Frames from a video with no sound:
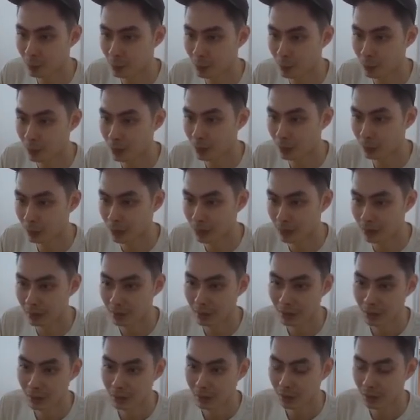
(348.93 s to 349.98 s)
101,
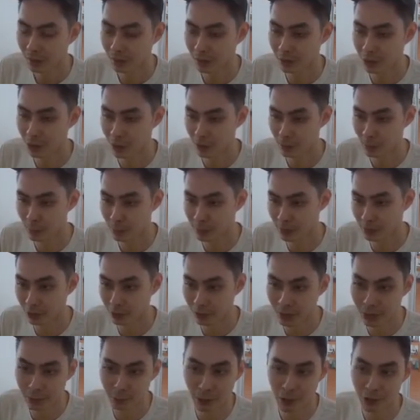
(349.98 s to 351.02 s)
and just put in your
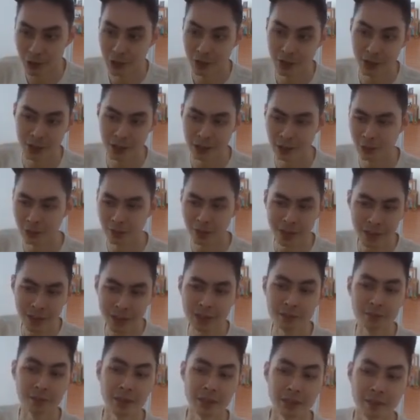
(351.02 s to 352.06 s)
image. And you're thinking in
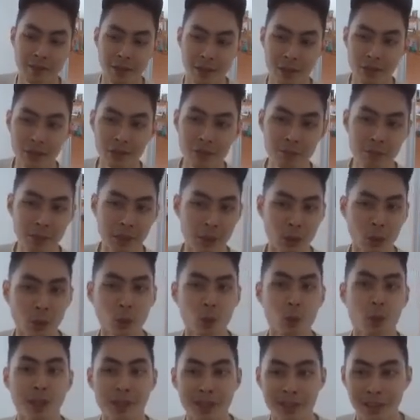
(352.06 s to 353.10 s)
the right direction, but not
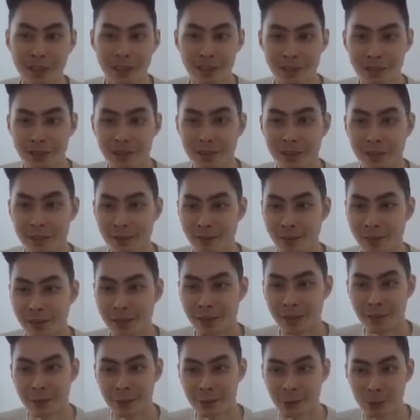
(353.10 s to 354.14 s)
quite yet, right?
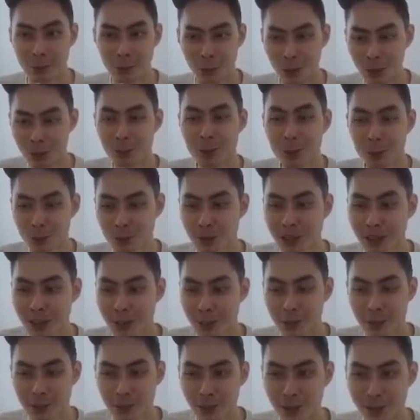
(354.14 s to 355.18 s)
So you're almost ready to do